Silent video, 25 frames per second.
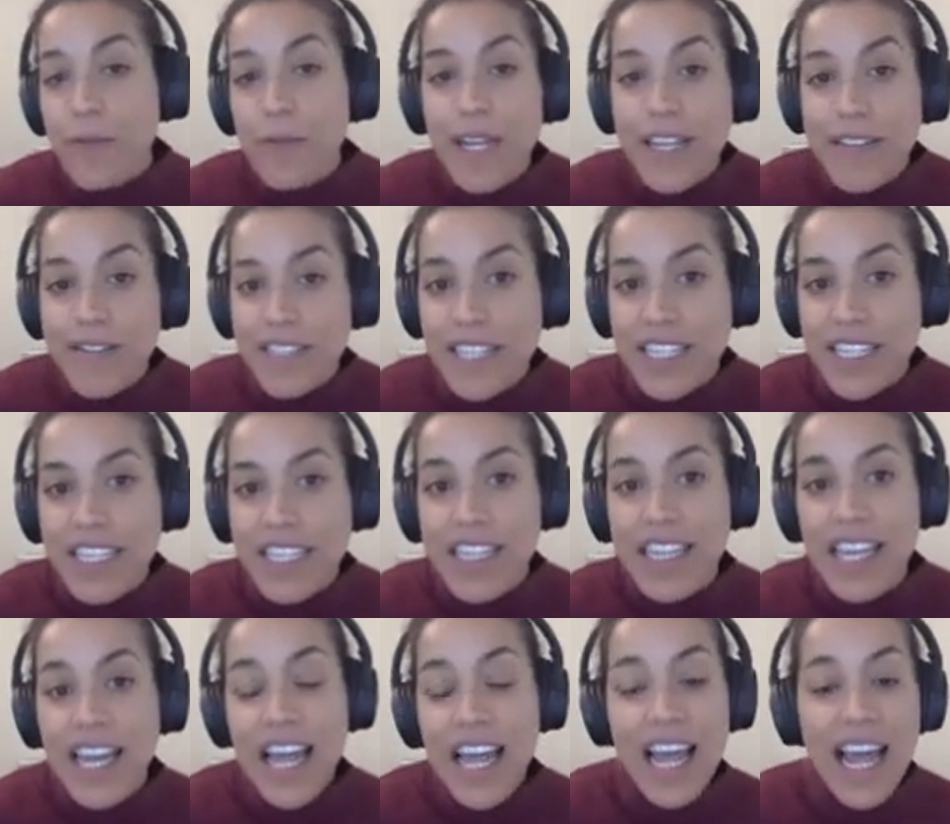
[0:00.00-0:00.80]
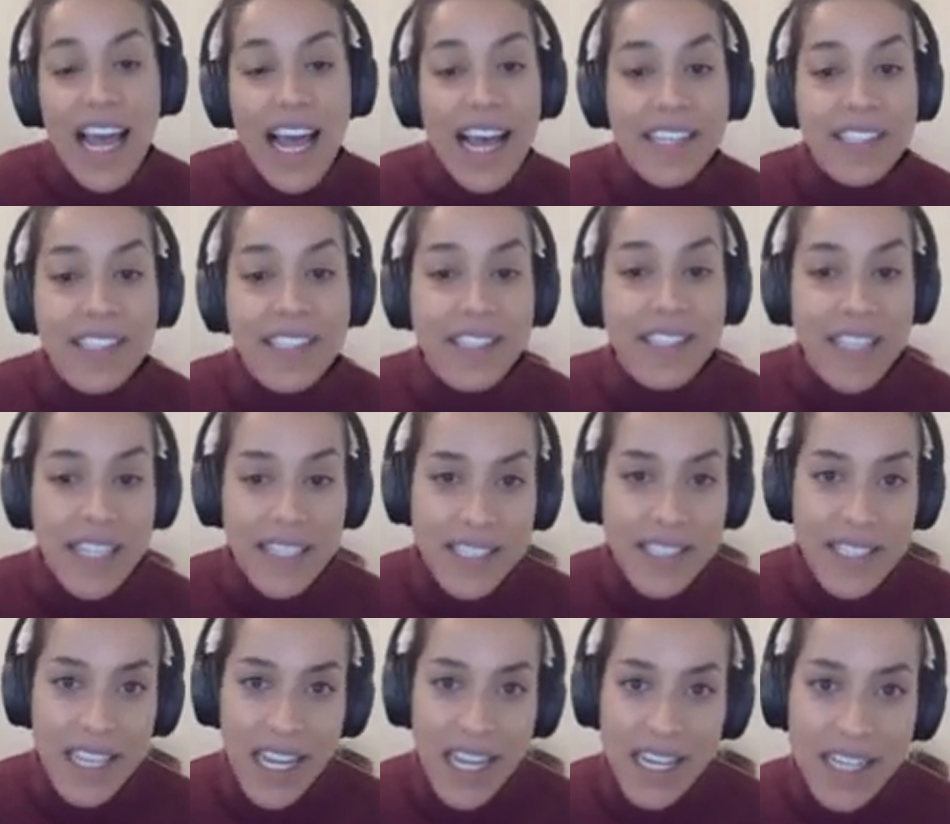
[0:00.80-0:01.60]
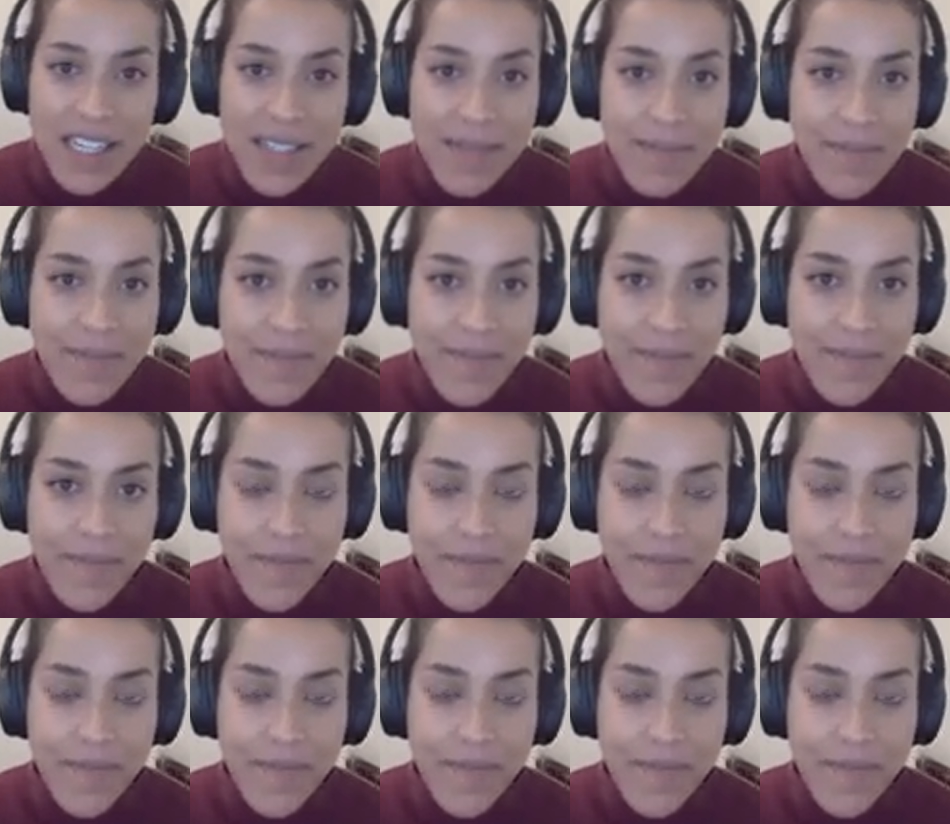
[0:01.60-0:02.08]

wavelength as a dust line.